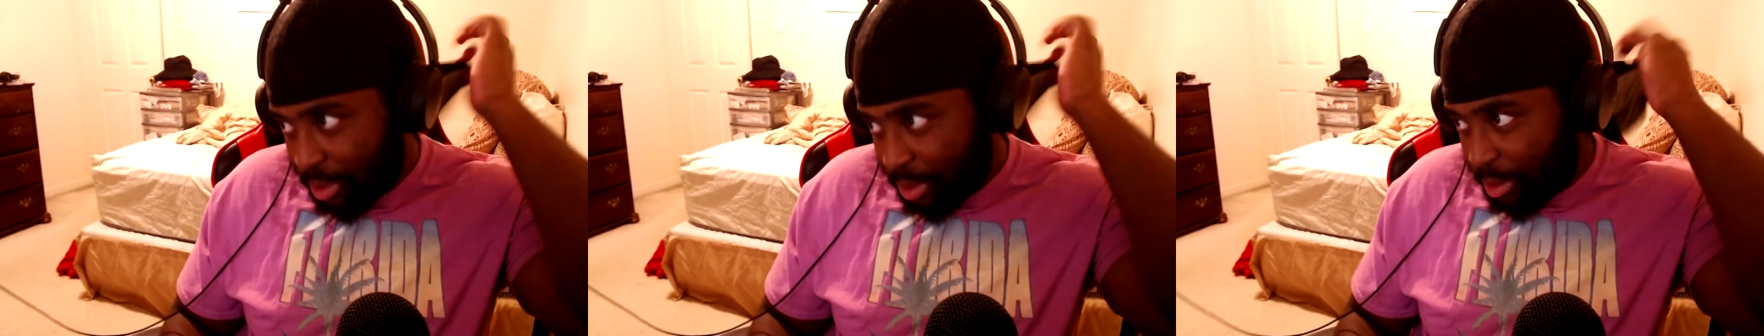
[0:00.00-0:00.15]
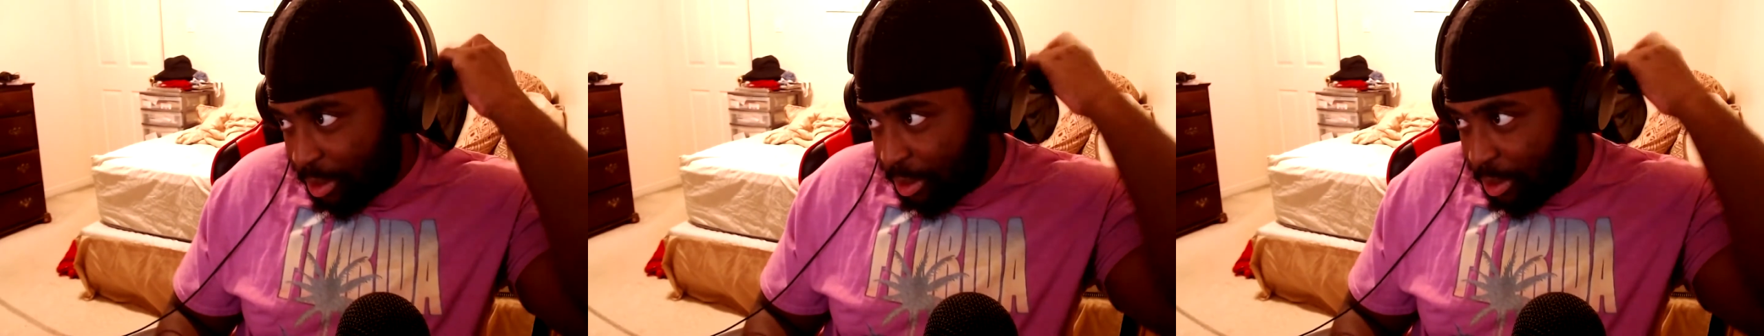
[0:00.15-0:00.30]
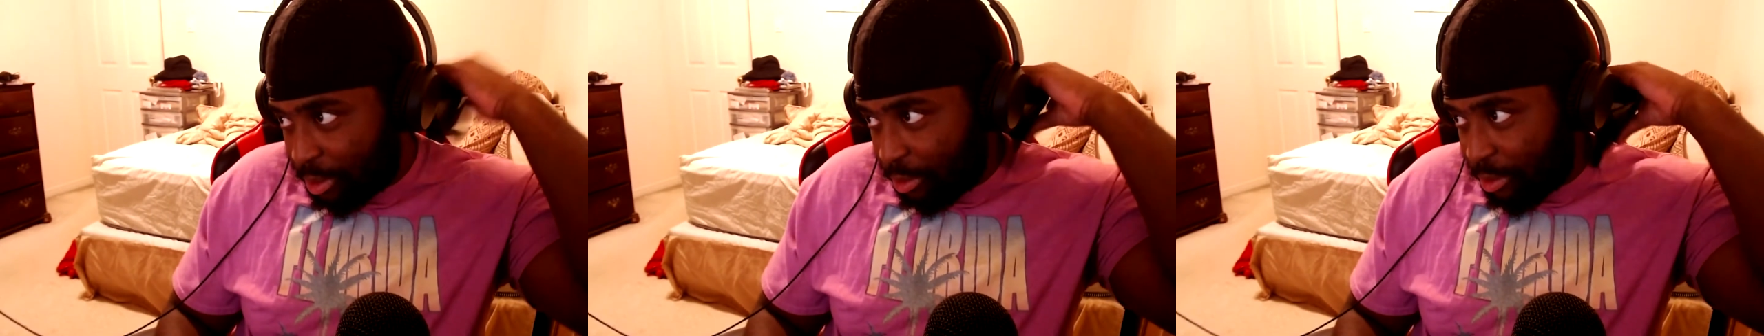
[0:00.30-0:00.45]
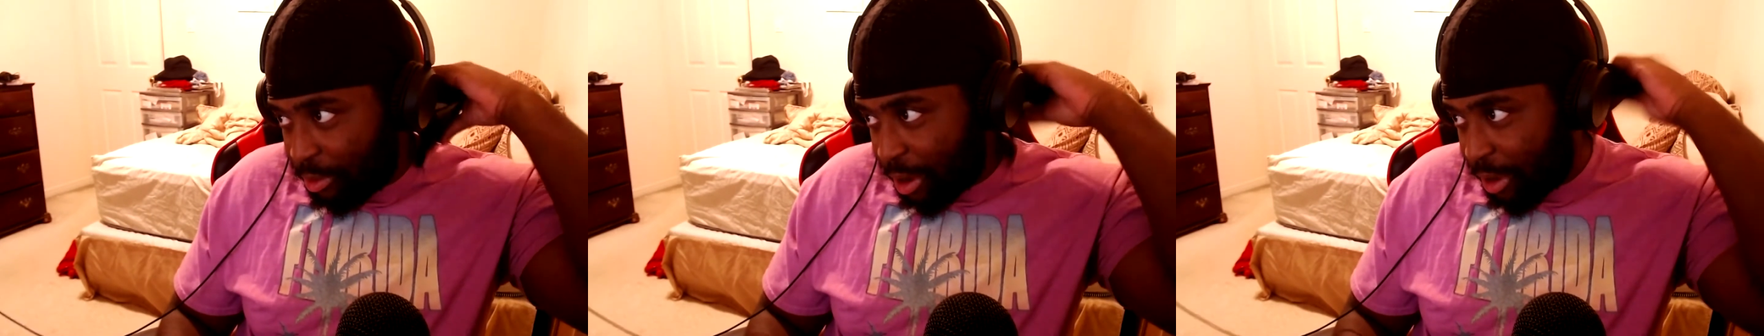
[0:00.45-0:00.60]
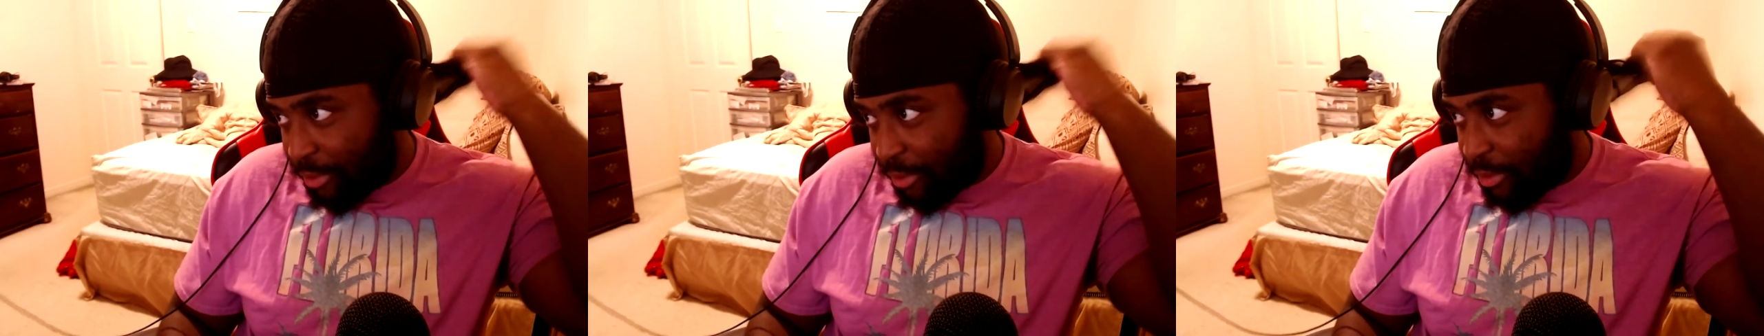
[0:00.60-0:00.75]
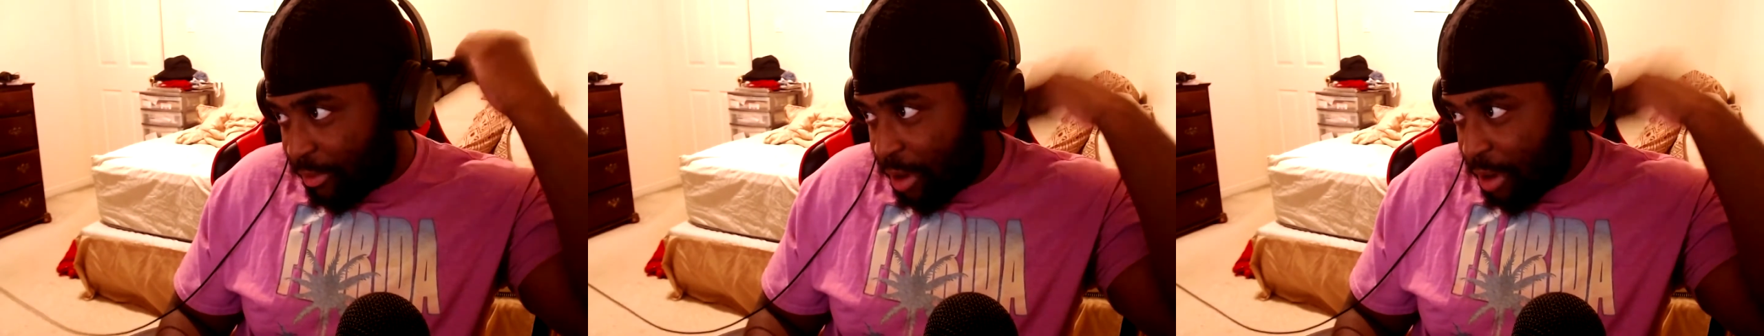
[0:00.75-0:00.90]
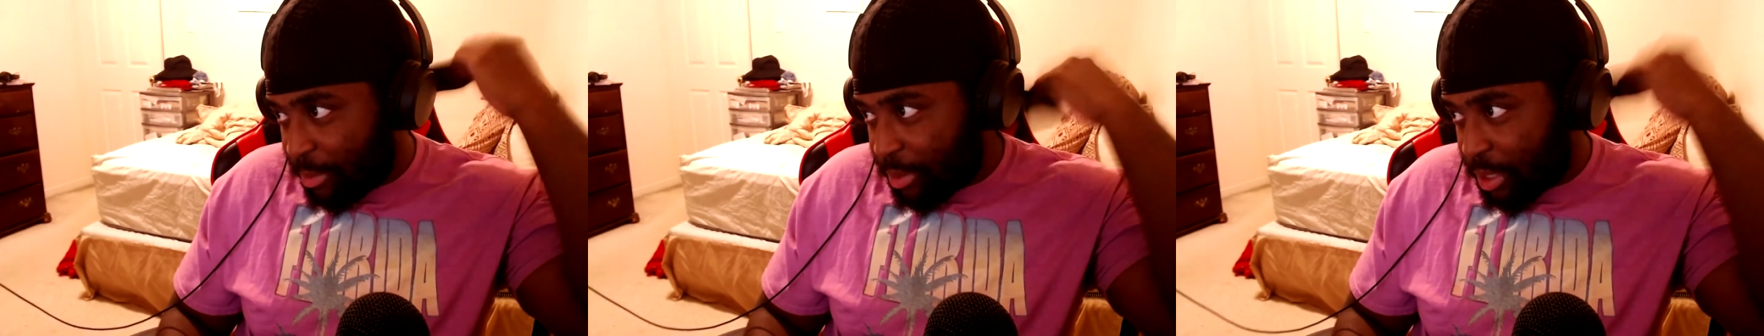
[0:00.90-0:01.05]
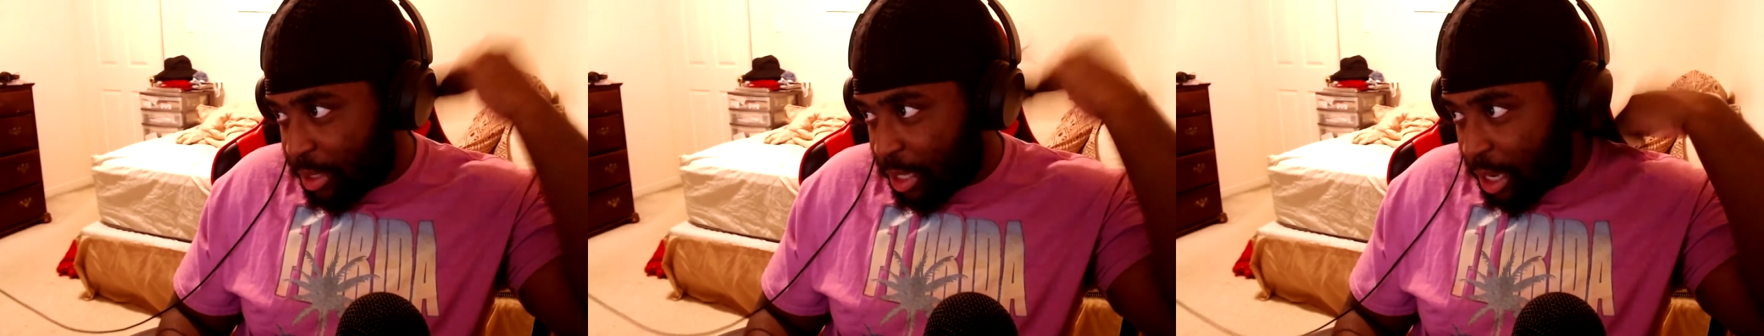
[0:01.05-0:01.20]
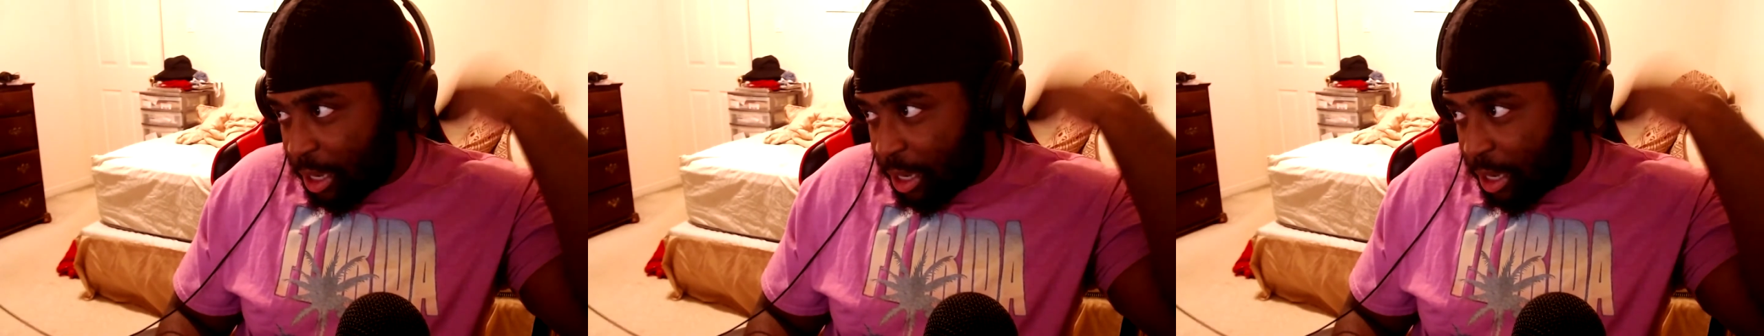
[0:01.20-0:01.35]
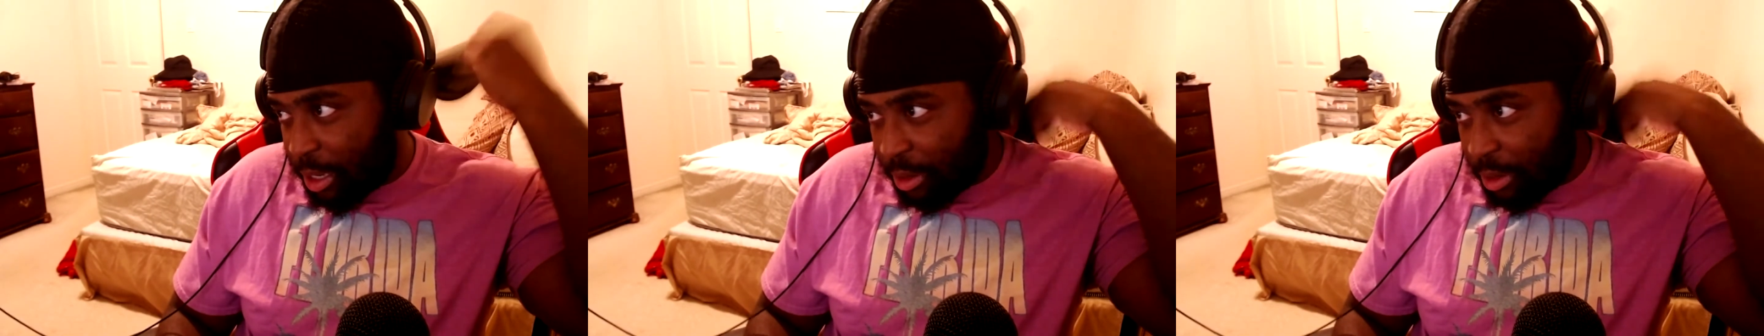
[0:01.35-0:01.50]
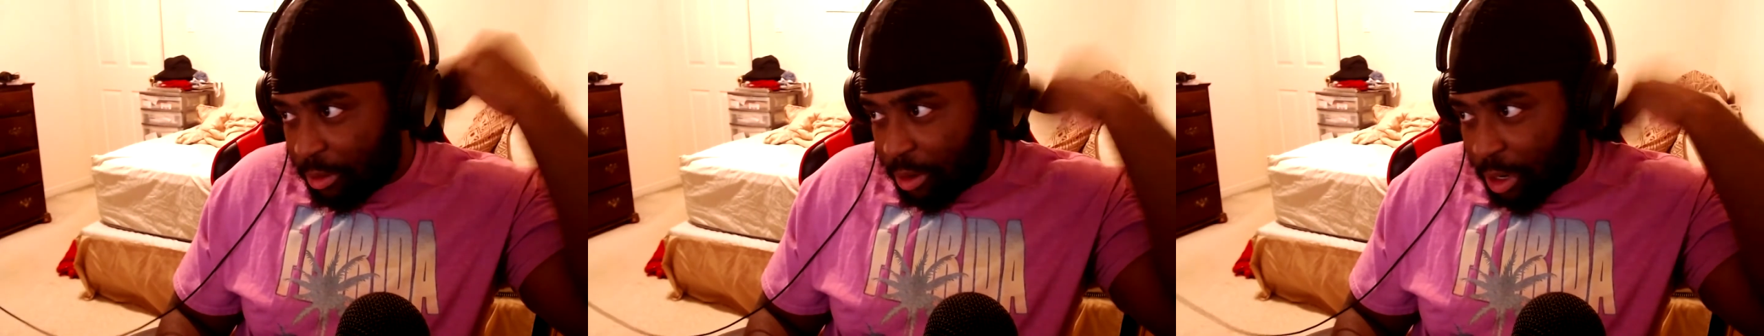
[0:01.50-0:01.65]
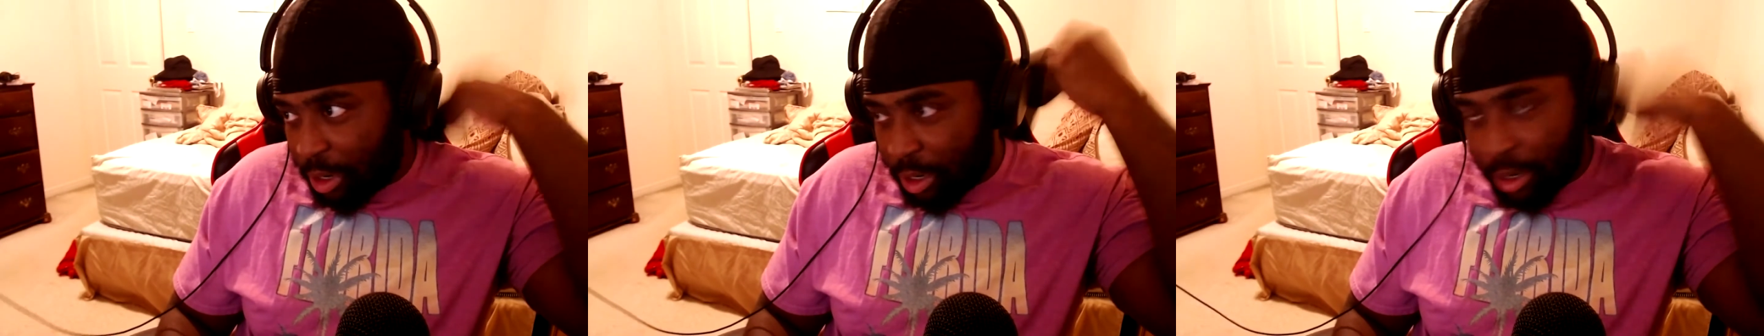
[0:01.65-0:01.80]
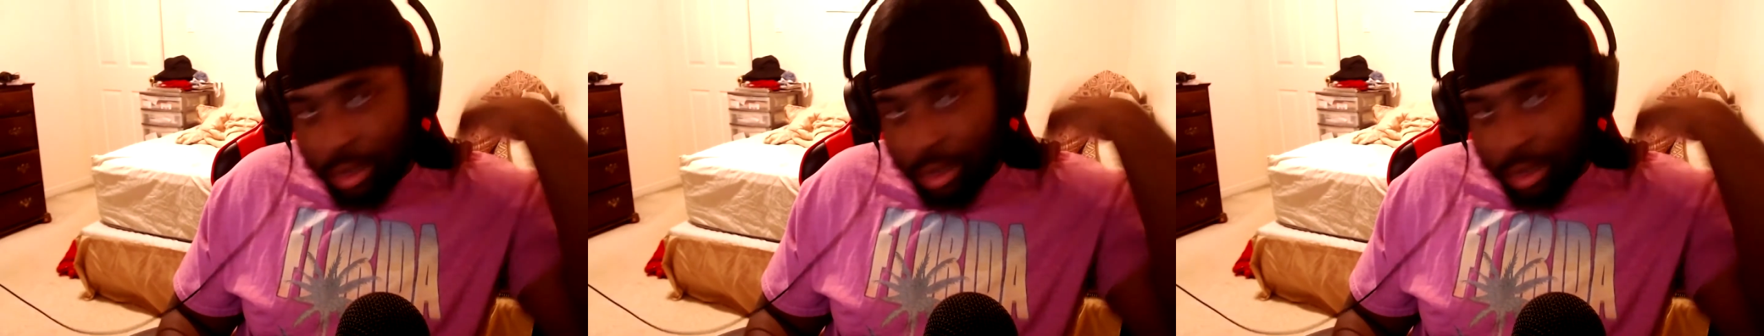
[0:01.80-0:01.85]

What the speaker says: The do-rag flap is hanging right